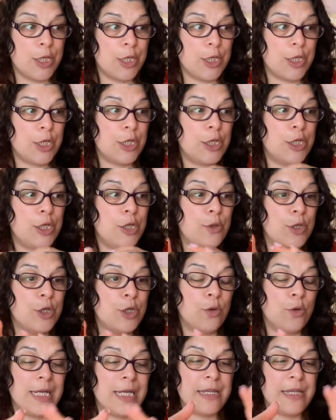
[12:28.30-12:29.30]

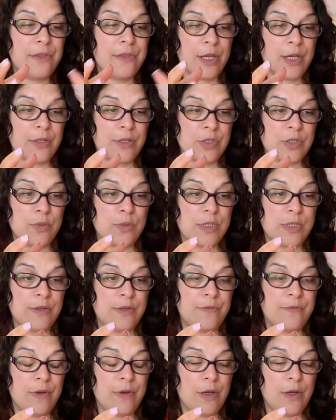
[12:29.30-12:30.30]
you'll either sort of
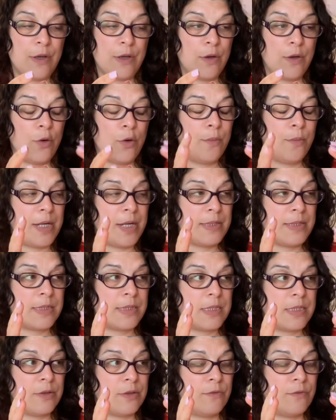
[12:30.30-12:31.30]
almost
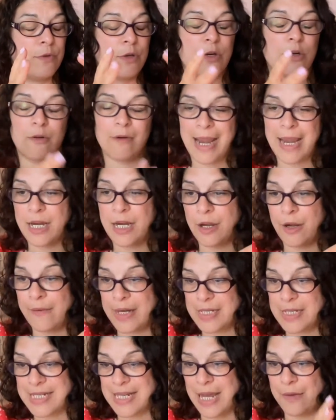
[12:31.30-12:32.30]
regret going
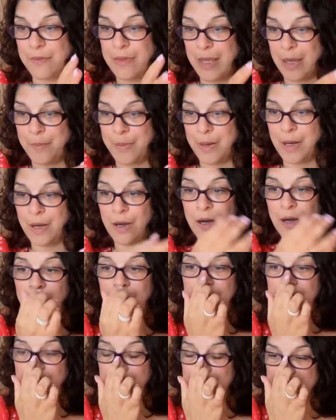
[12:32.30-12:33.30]
down that path
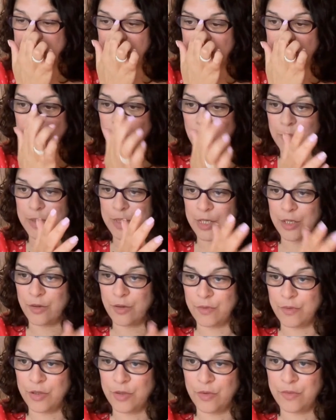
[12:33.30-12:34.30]
because
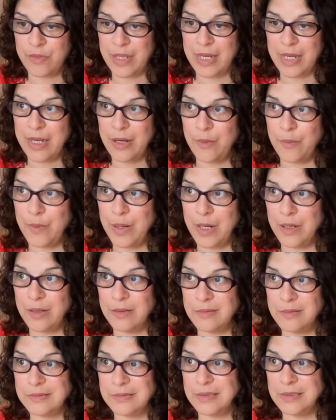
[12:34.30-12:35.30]
you're thinking,
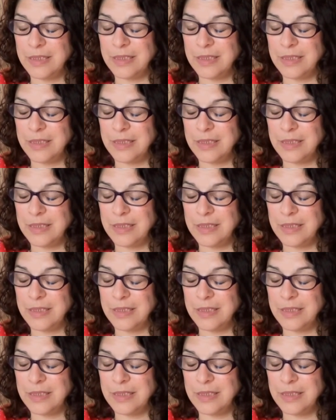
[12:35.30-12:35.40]
well,